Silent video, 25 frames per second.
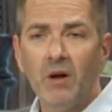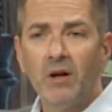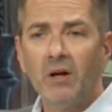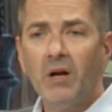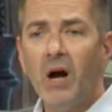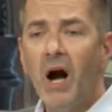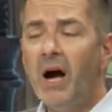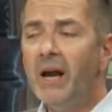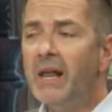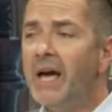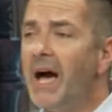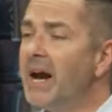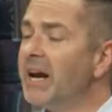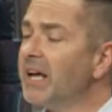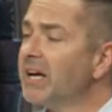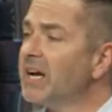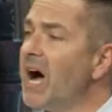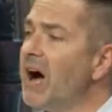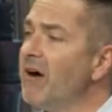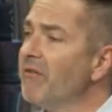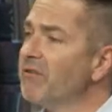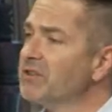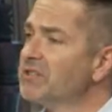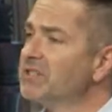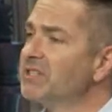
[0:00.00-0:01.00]
God had a
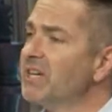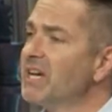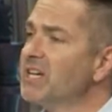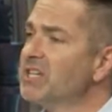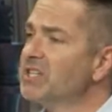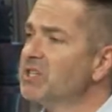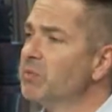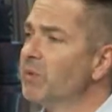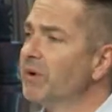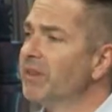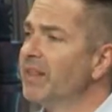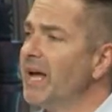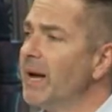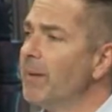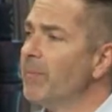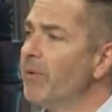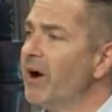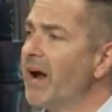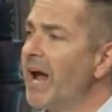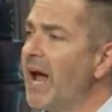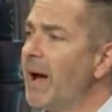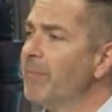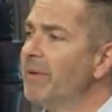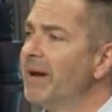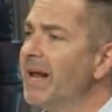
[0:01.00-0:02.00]
conversation with
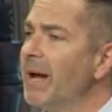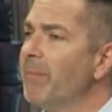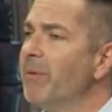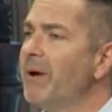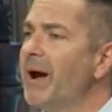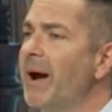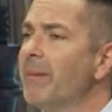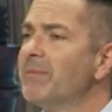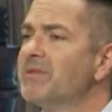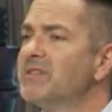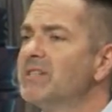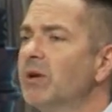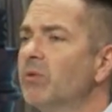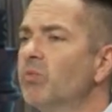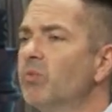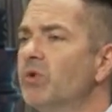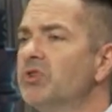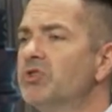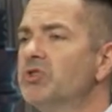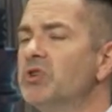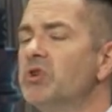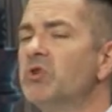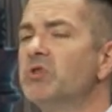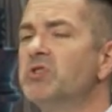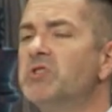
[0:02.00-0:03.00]
Abraham, and Abraham said,
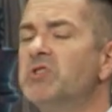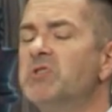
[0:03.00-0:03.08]
Would you